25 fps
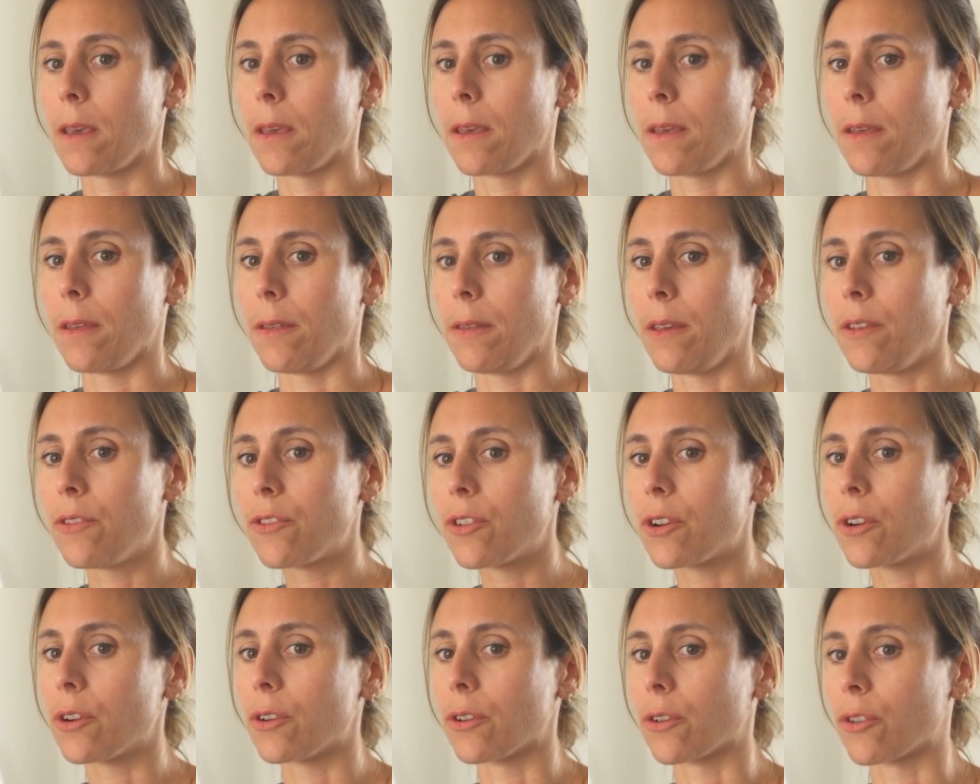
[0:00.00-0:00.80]
These
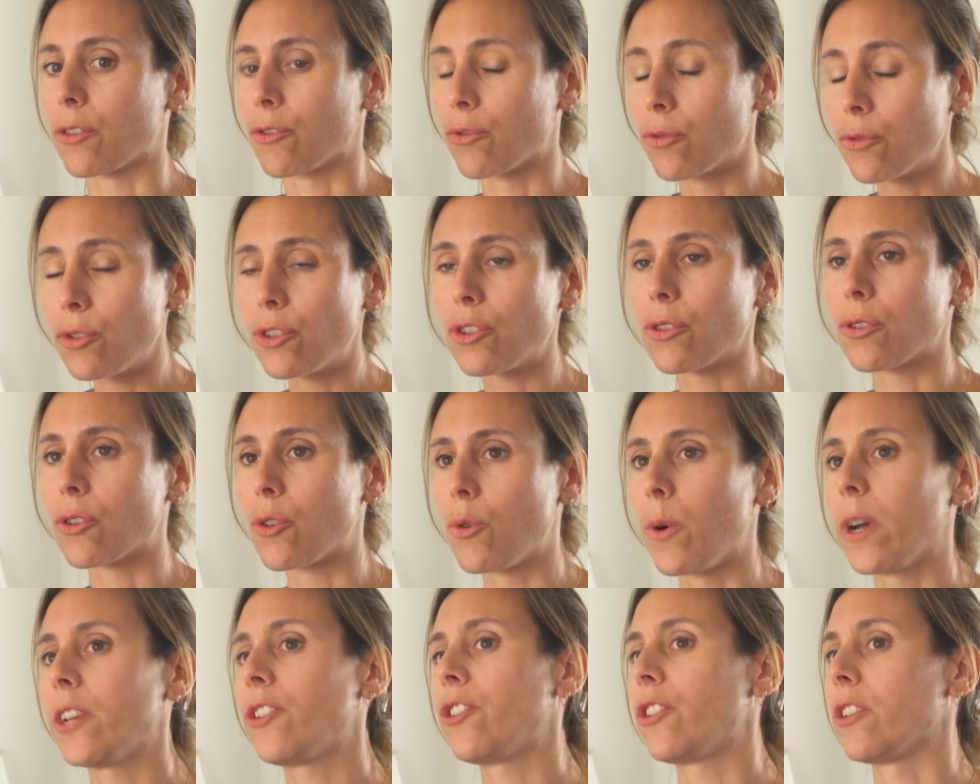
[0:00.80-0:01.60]
are crucial
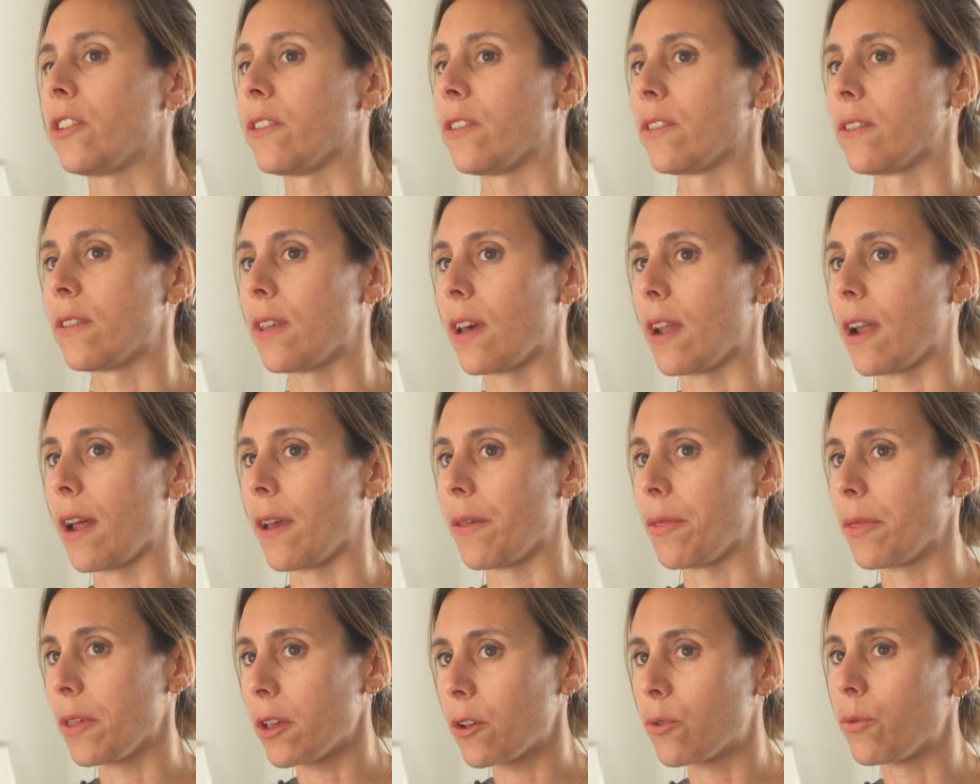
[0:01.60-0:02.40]
questions that I
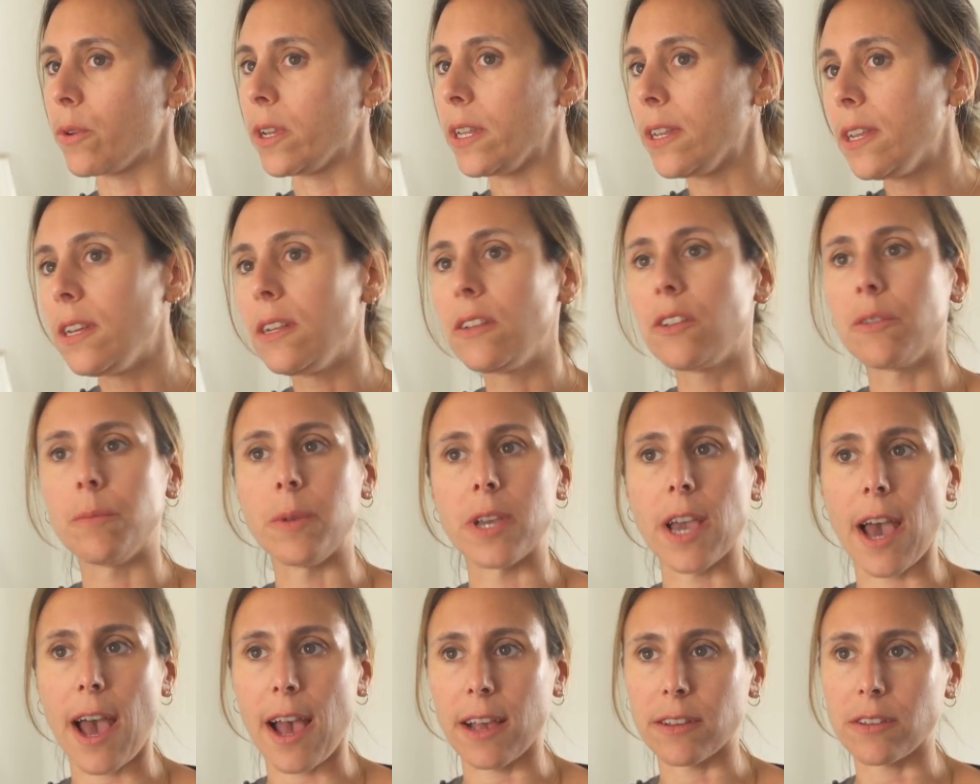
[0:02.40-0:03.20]
think we need to
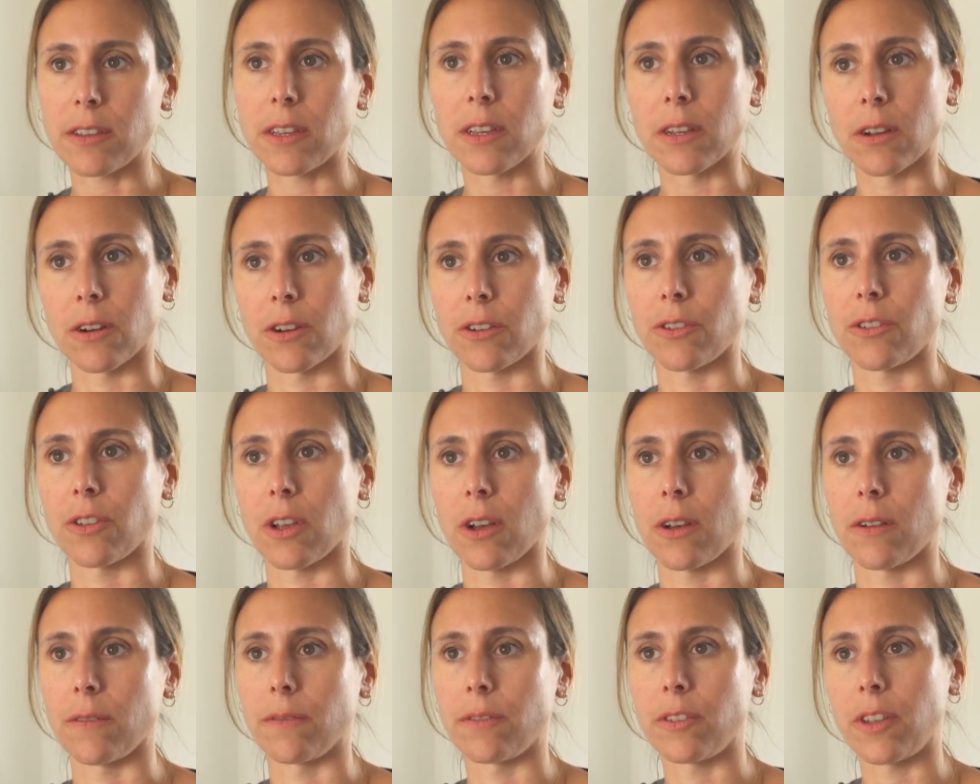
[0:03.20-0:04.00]
be asking
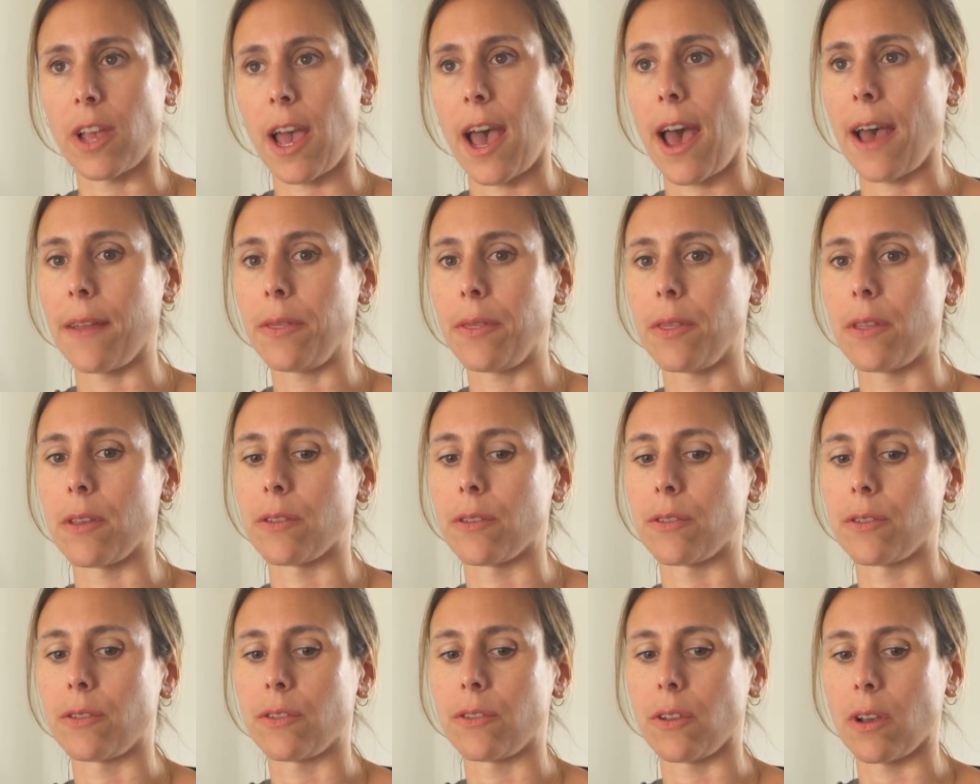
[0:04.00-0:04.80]
ourselves at
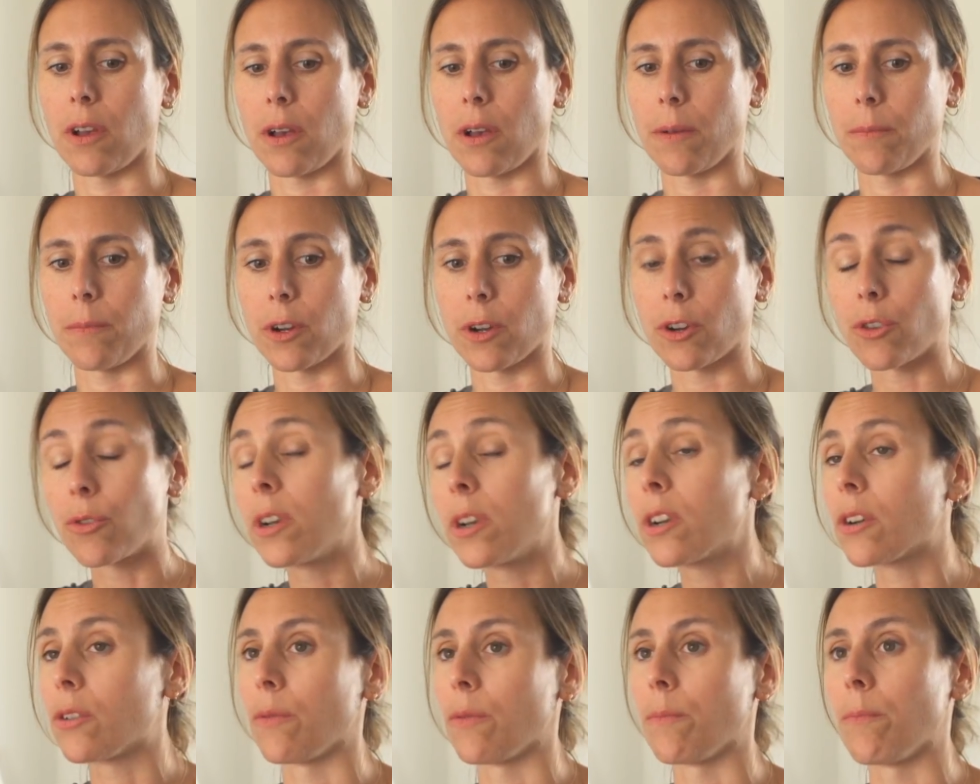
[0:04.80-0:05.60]
this um,
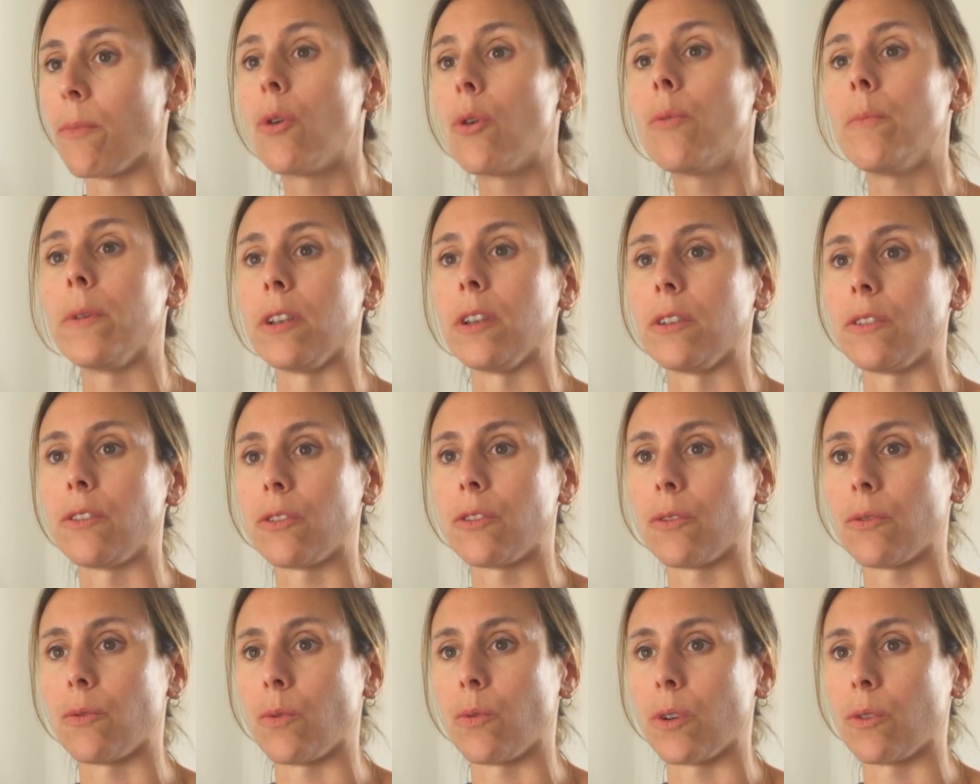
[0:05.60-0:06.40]
critical moment
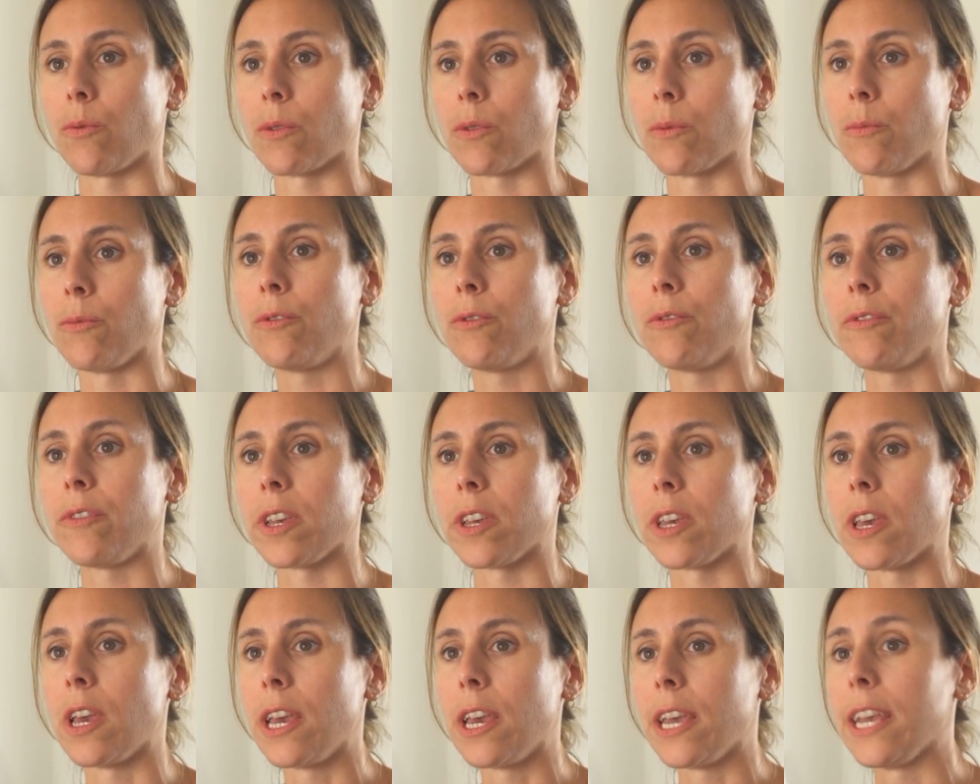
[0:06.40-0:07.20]
when we're
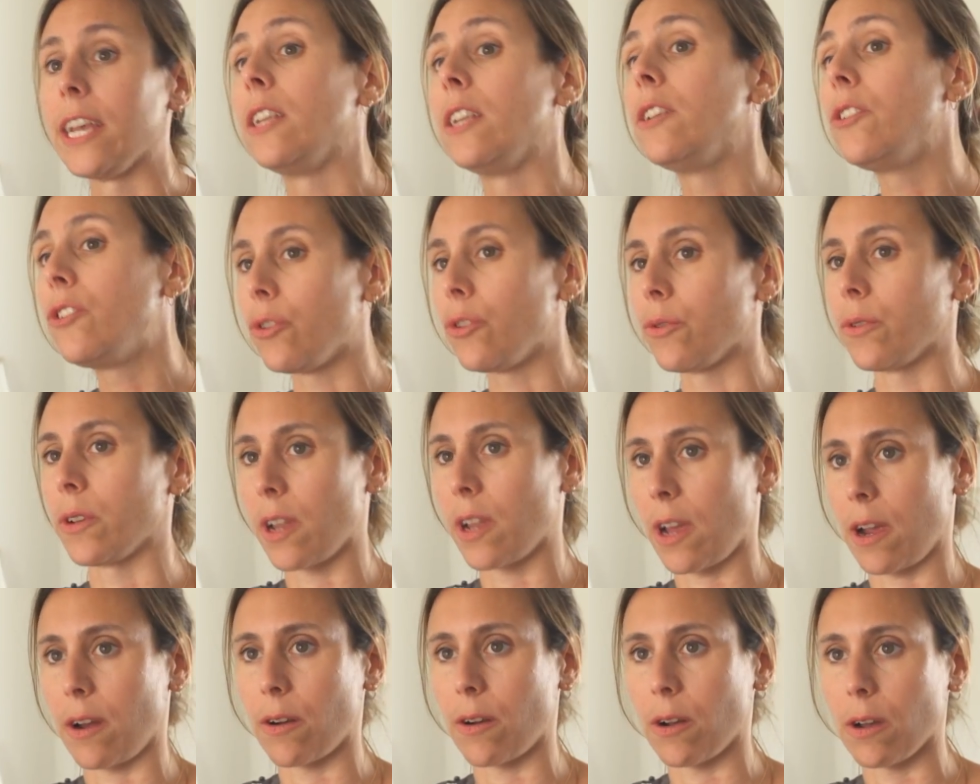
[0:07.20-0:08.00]
moving into
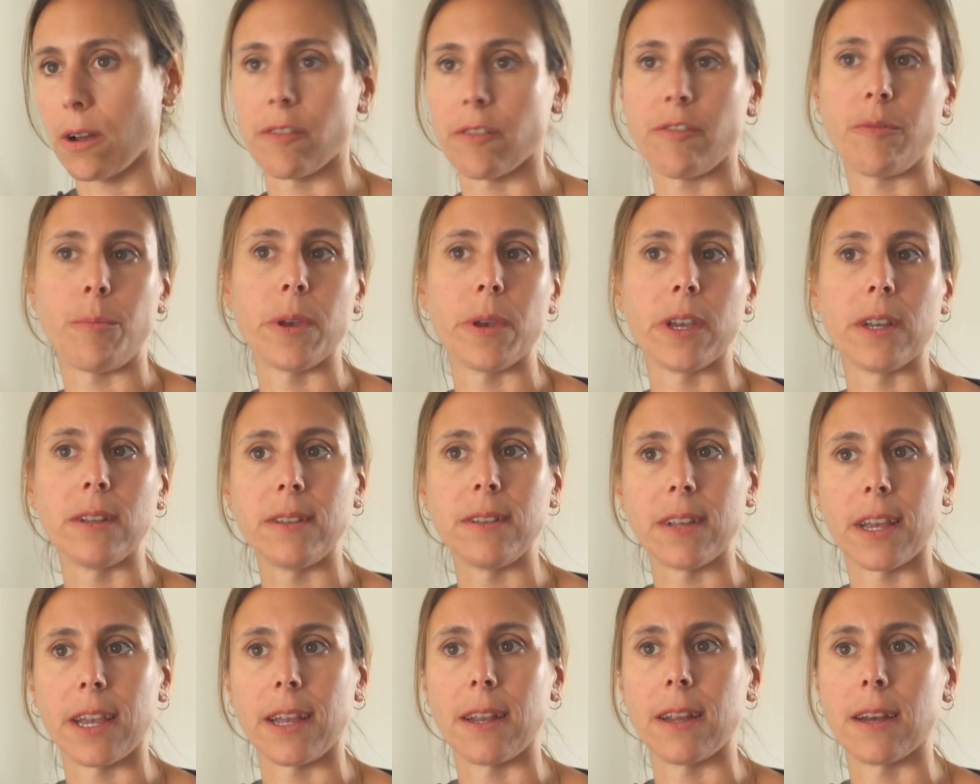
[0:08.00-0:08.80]
an era of big
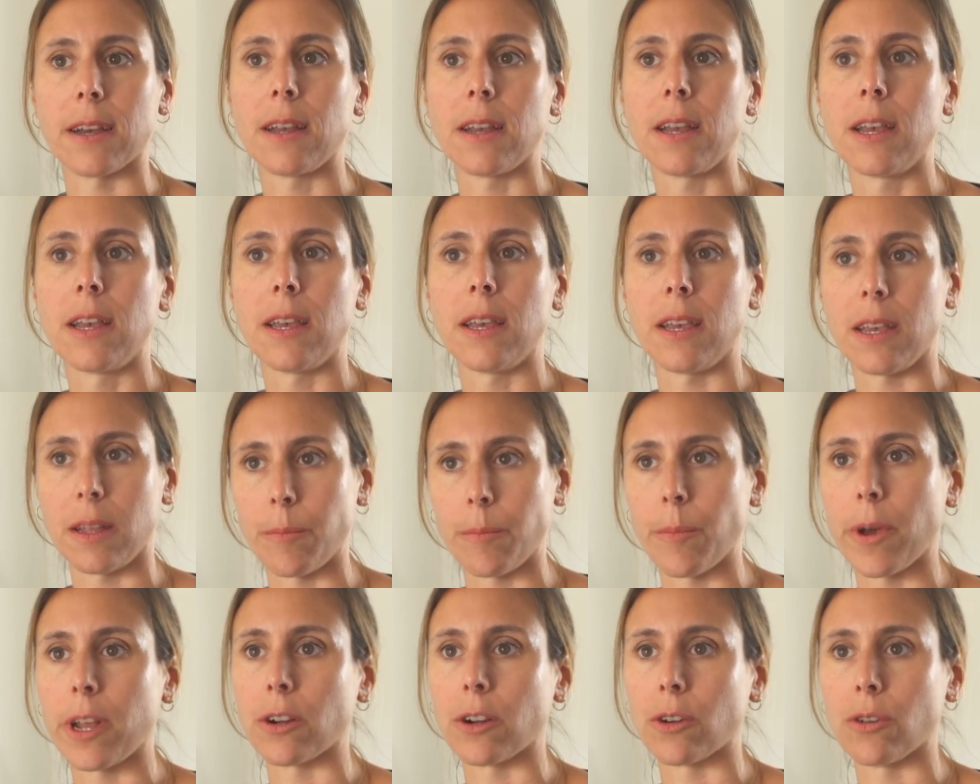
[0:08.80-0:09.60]
data
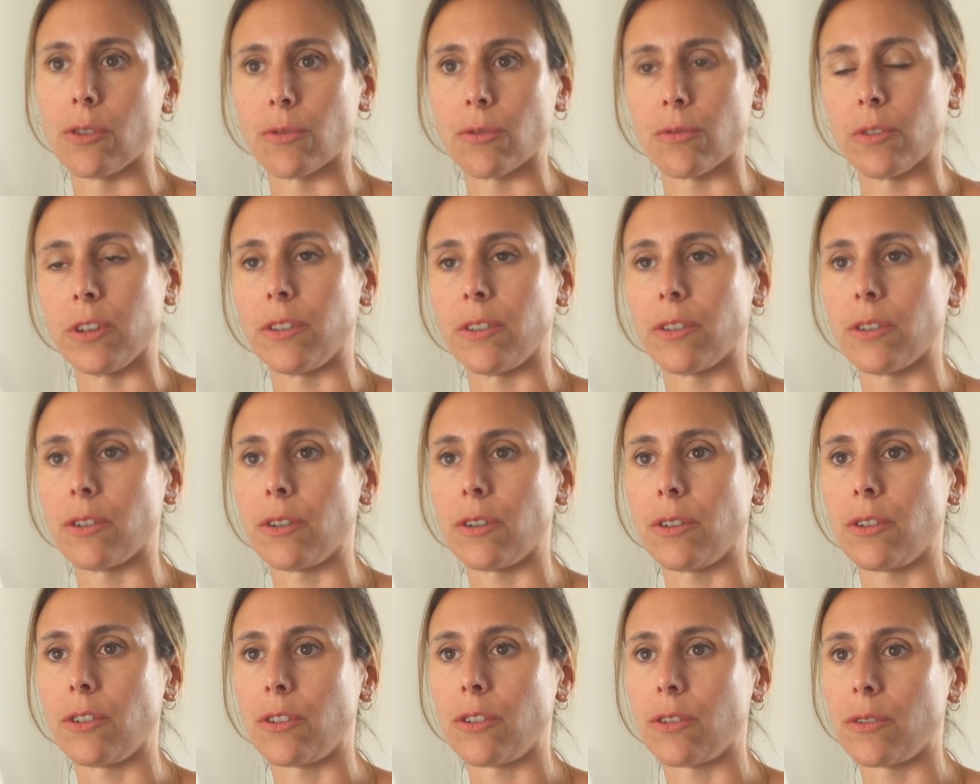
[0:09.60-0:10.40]
in medical
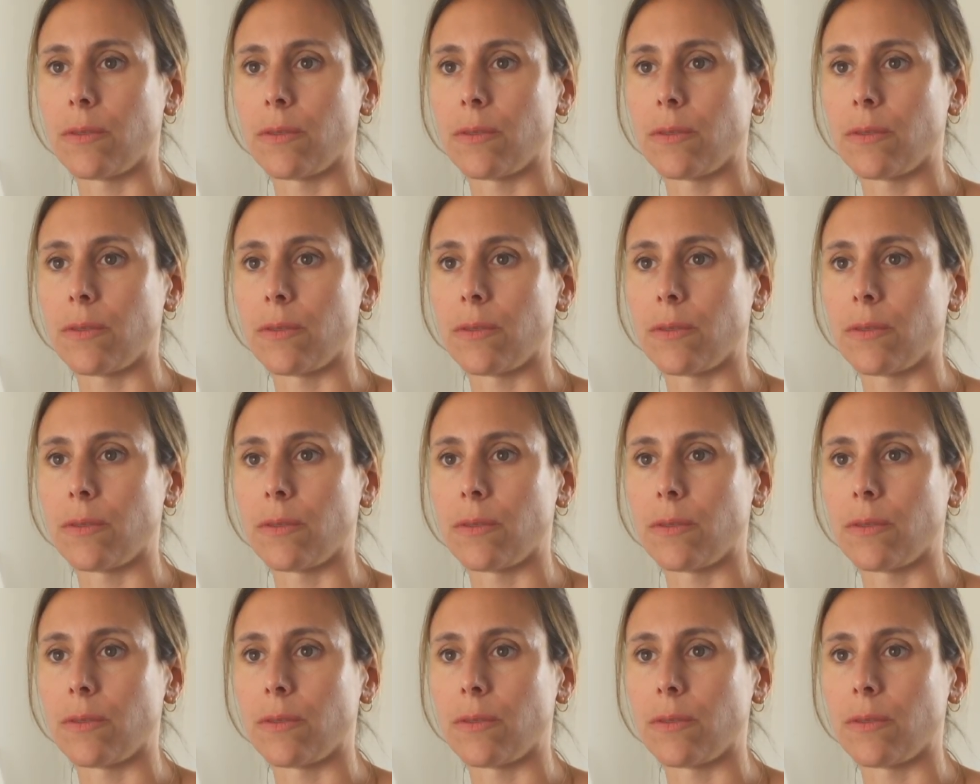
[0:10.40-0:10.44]
research.